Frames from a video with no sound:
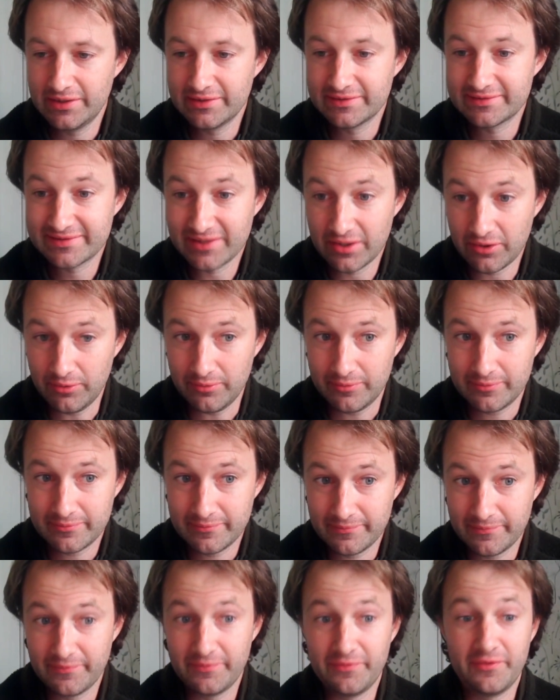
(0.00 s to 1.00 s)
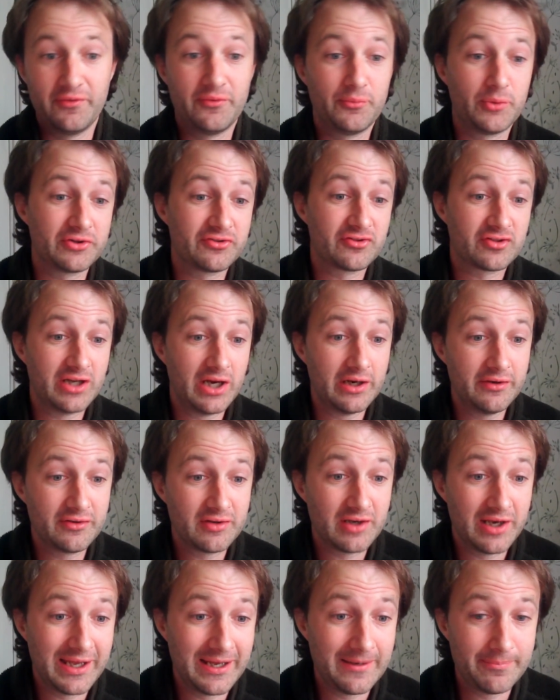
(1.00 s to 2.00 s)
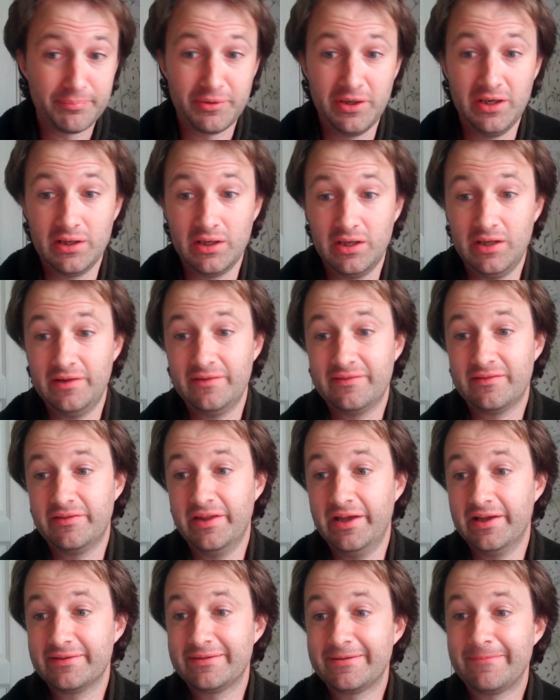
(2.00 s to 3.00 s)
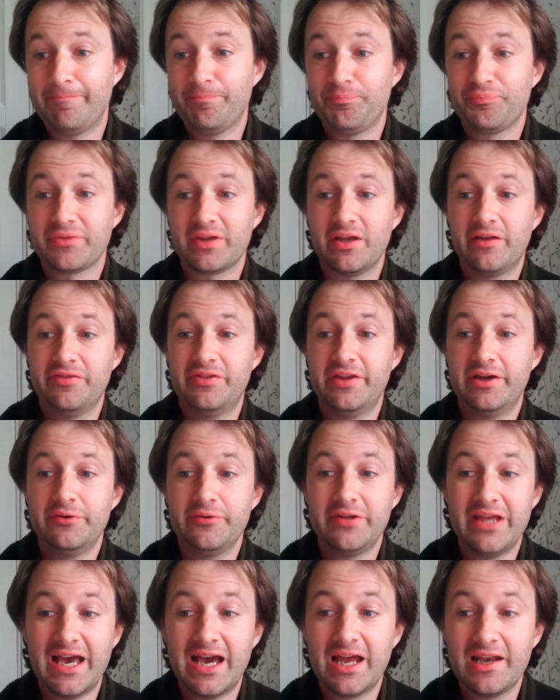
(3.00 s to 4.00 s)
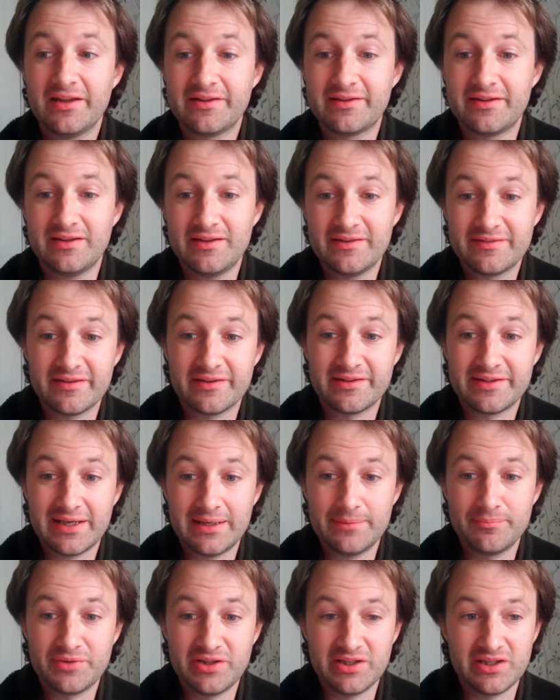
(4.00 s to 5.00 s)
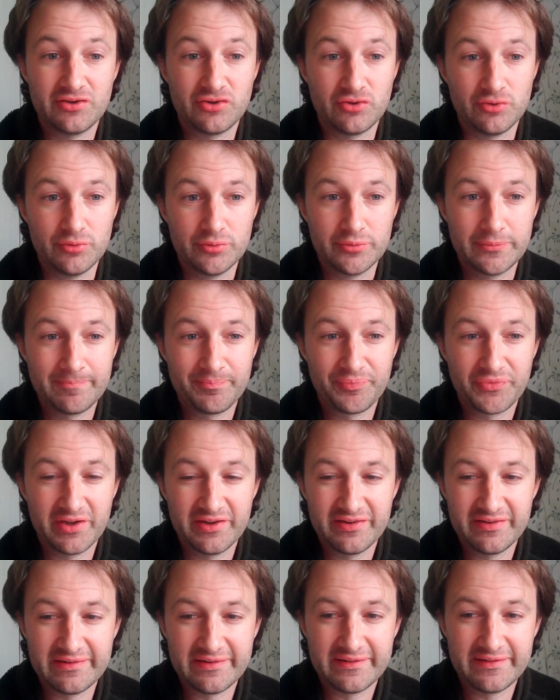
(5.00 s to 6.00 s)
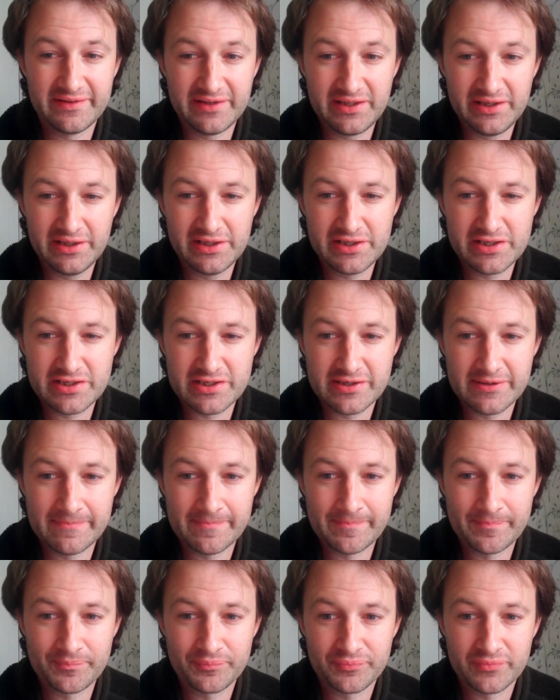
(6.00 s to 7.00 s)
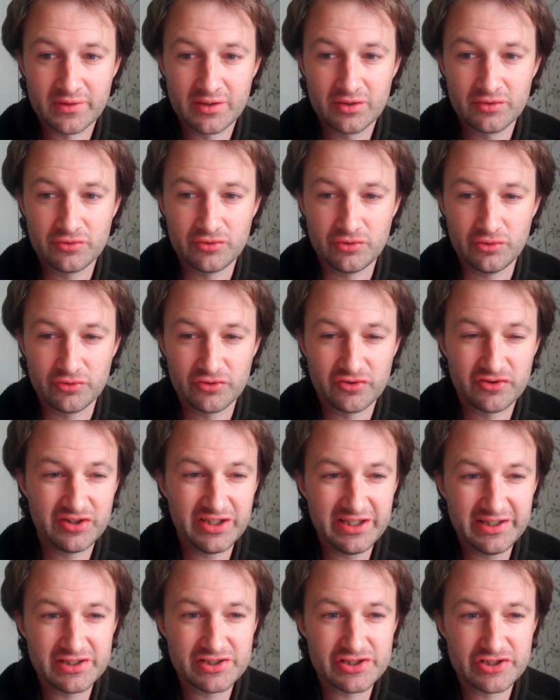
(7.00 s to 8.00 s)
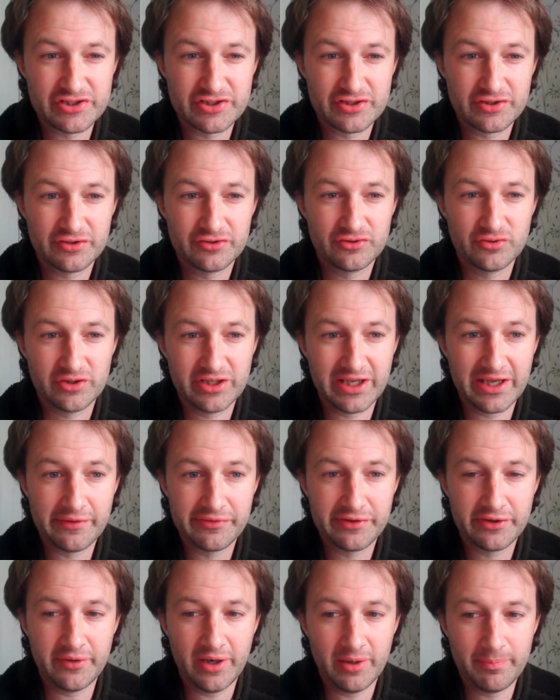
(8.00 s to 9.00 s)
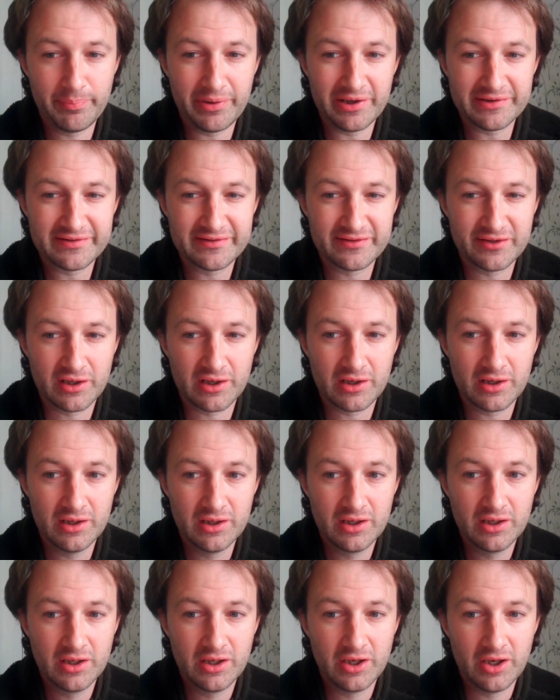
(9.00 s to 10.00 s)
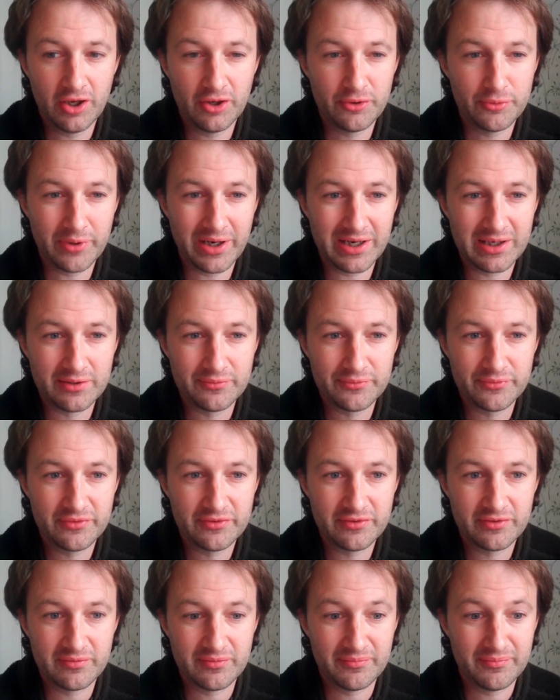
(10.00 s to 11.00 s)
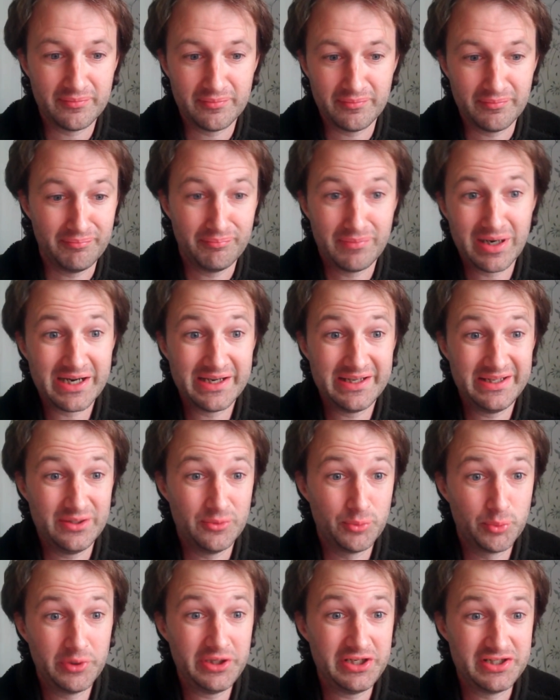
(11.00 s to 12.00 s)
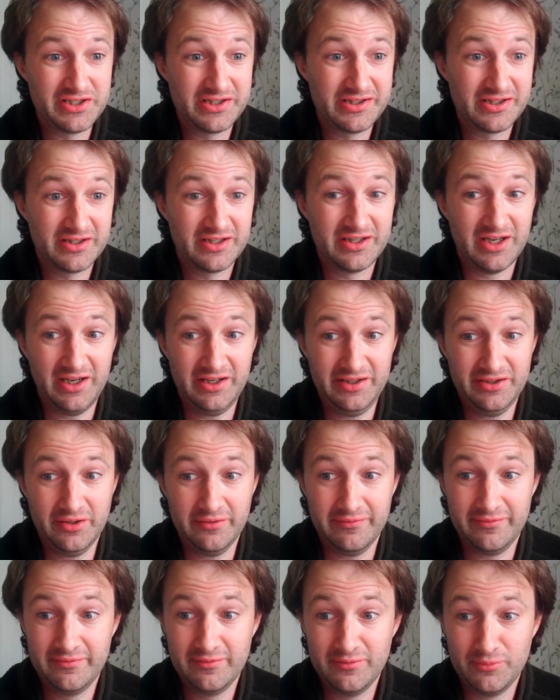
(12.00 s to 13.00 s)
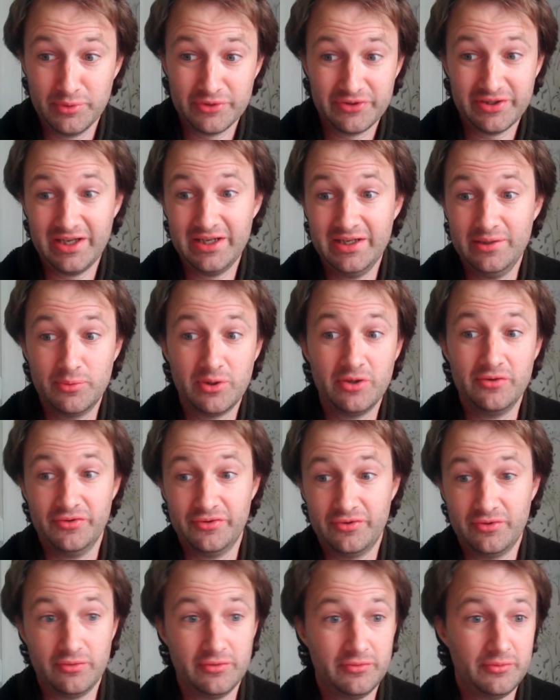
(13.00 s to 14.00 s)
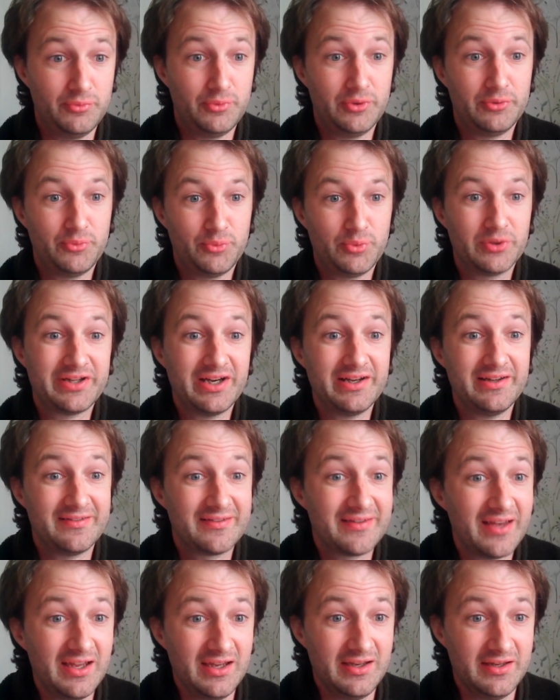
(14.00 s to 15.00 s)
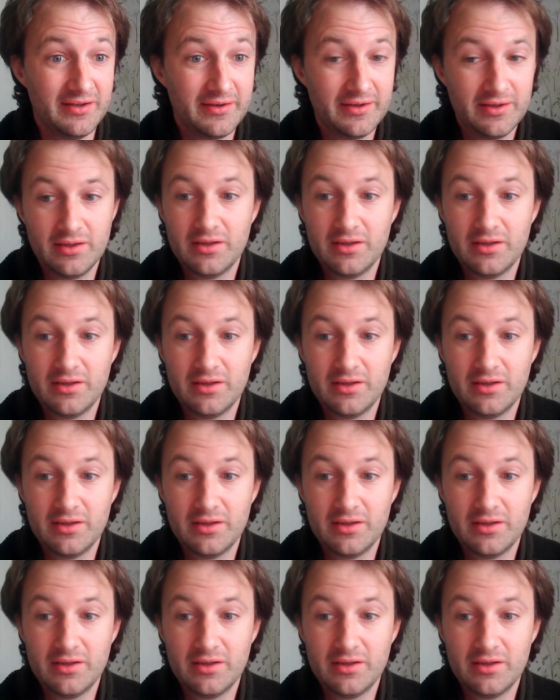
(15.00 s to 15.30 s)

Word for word: So, what's currently happening is that the reality is attempting to stitch to stitch together a puzzle around my wish kind of what I want or what I say